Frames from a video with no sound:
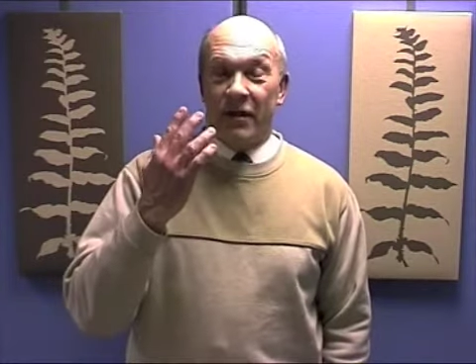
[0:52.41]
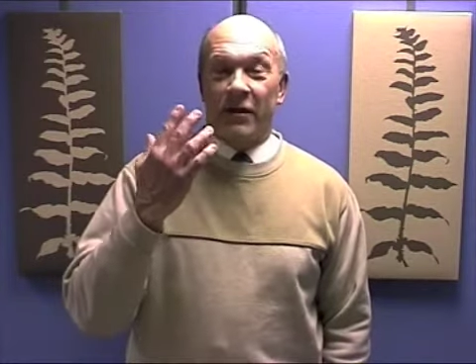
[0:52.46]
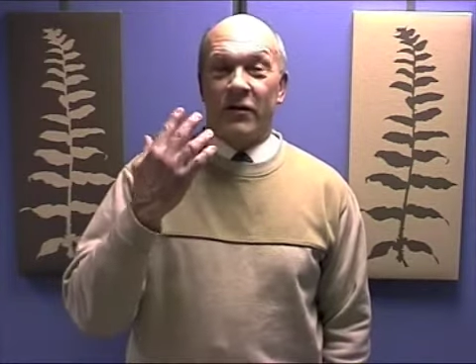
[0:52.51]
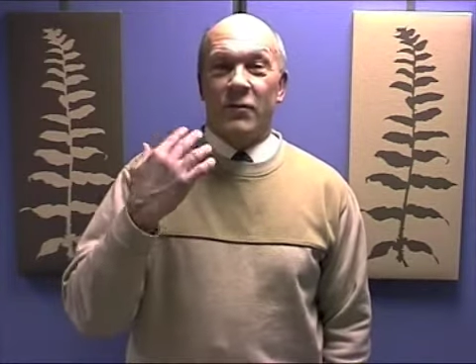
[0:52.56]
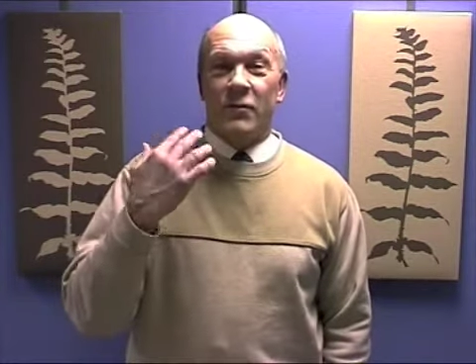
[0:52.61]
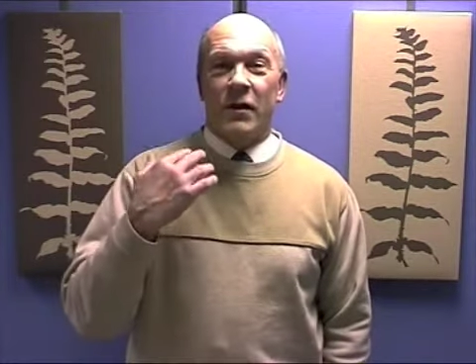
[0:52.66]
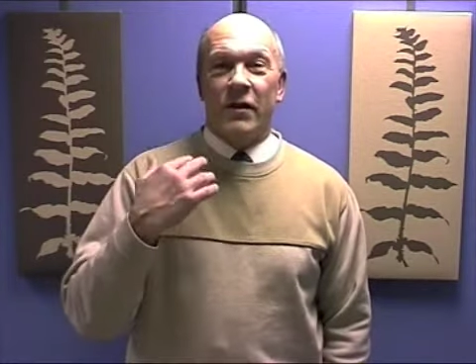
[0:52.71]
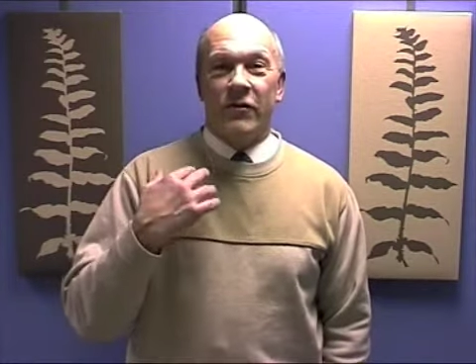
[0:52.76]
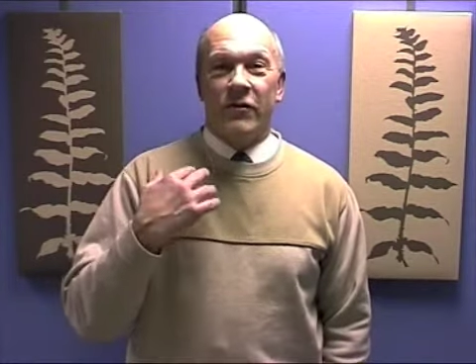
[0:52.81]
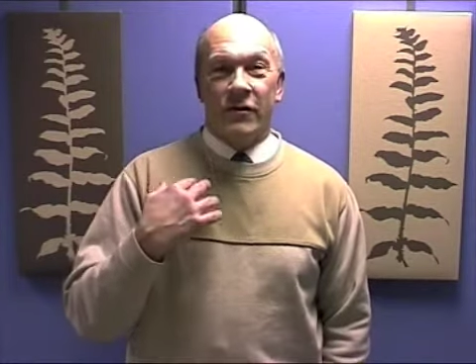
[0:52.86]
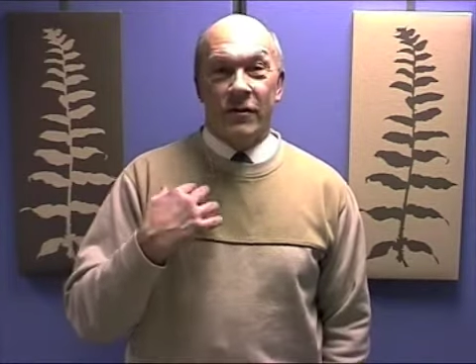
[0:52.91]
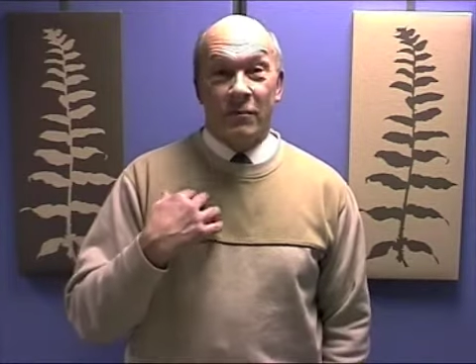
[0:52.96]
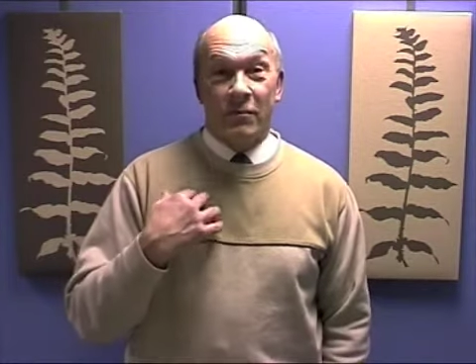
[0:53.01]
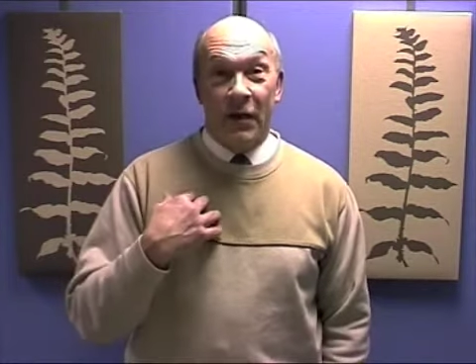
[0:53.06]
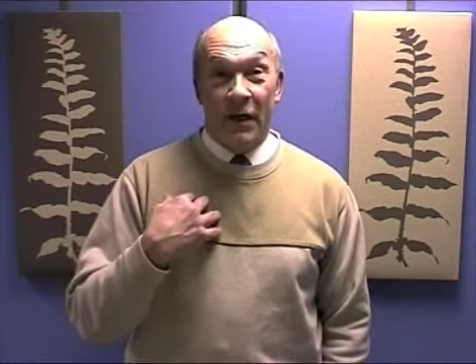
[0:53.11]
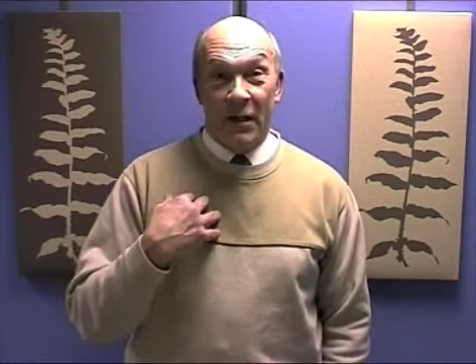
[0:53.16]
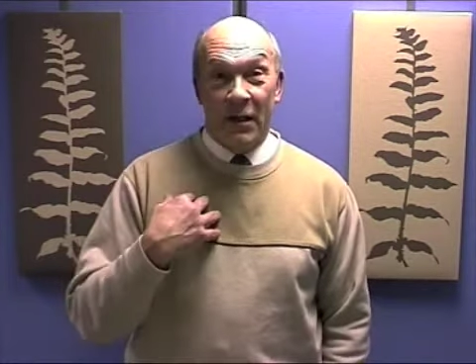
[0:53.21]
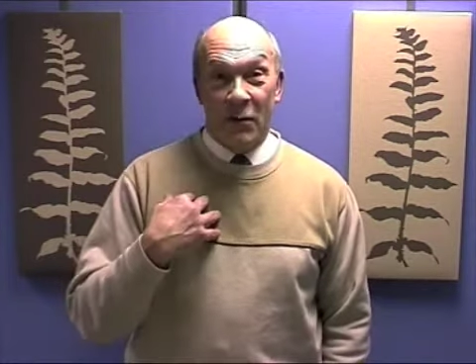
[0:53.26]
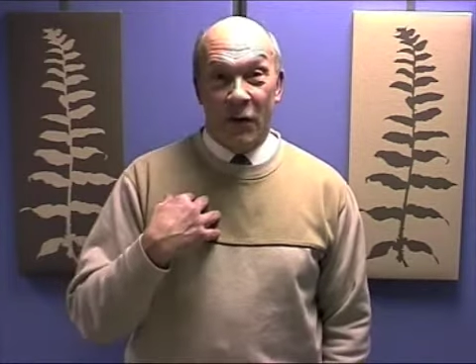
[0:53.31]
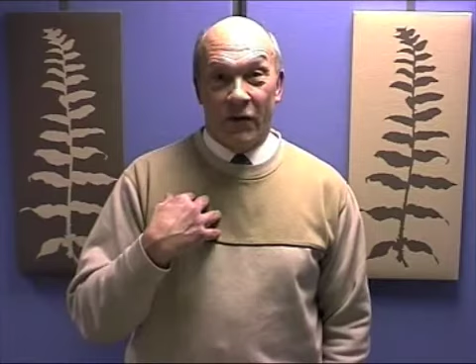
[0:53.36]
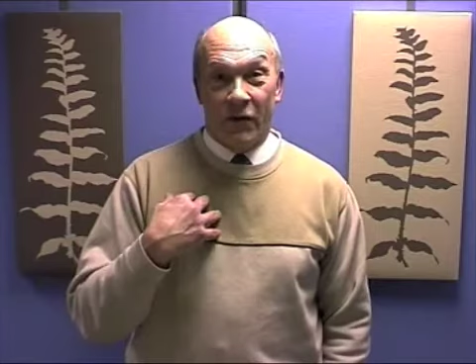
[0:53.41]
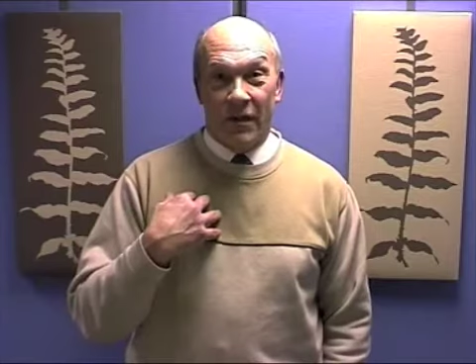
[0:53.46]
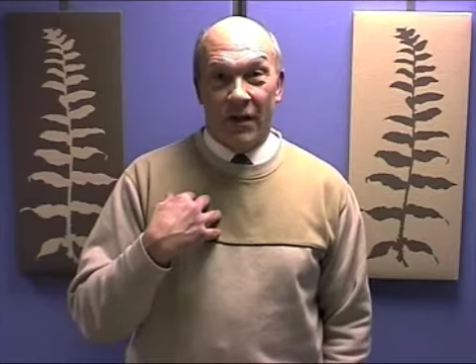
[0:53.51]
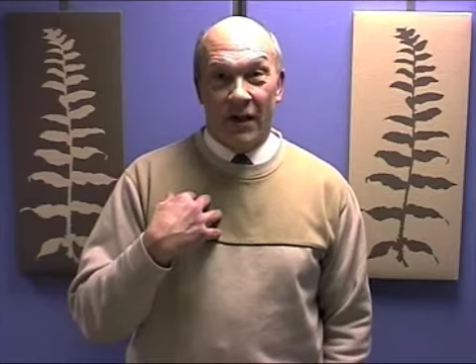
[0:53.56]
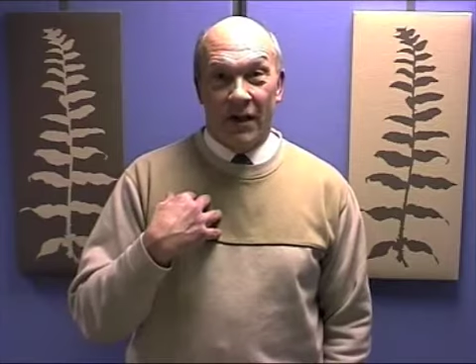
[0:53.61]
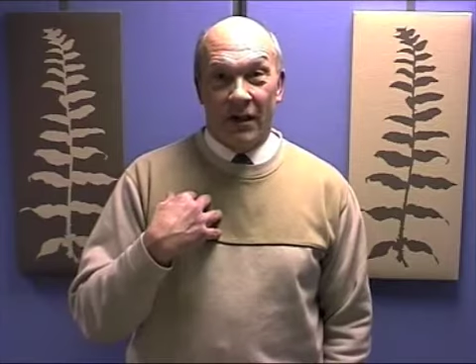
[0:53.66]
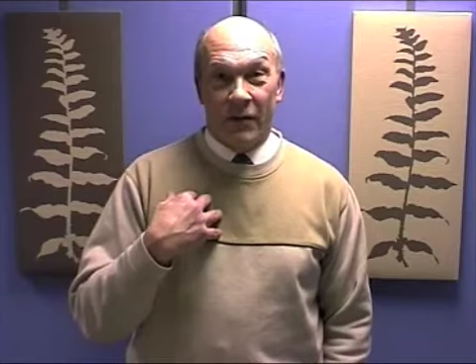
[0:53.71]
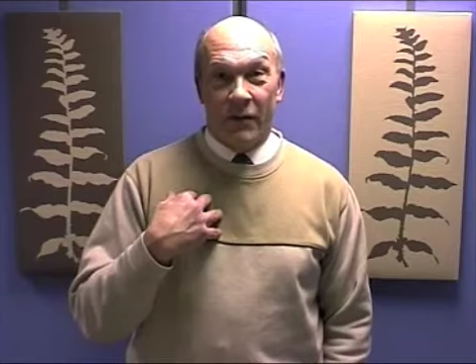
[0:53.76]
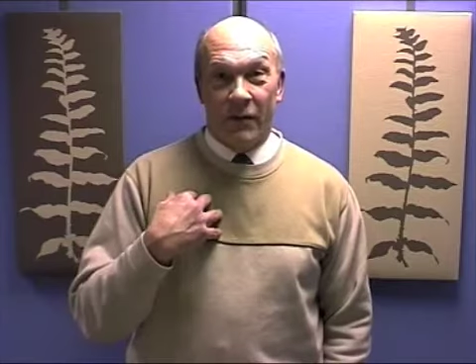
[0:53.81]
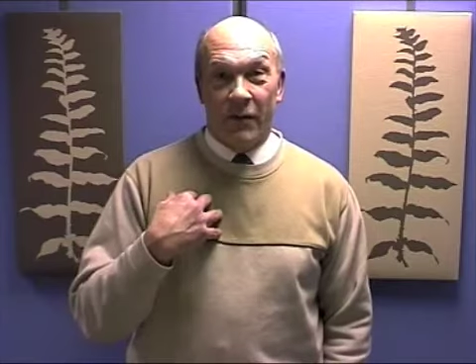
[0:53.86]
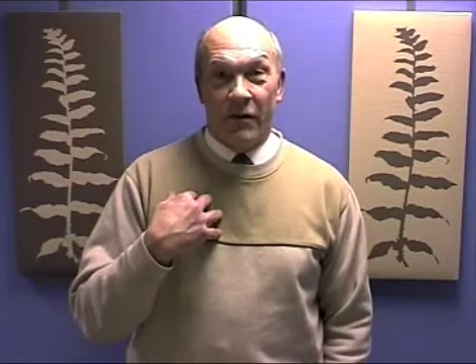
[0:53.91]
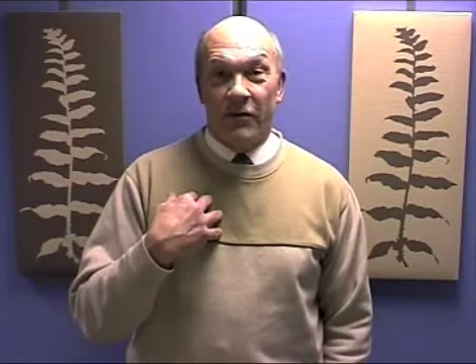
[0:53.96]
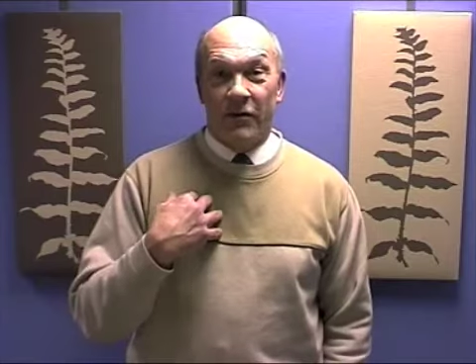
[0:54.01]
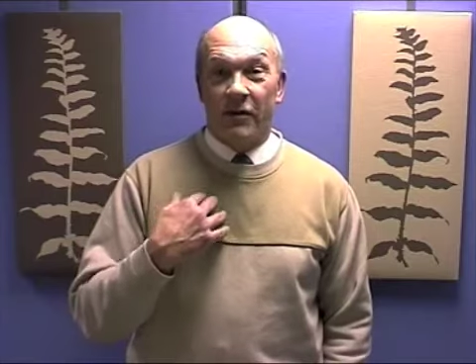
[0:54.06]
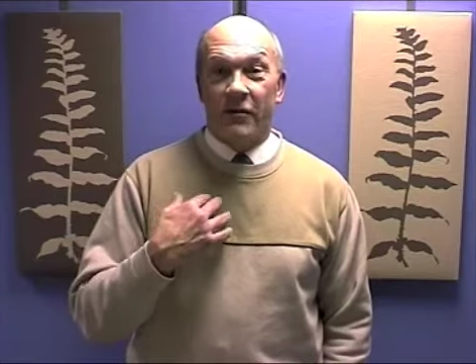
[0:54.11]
expression, my body language,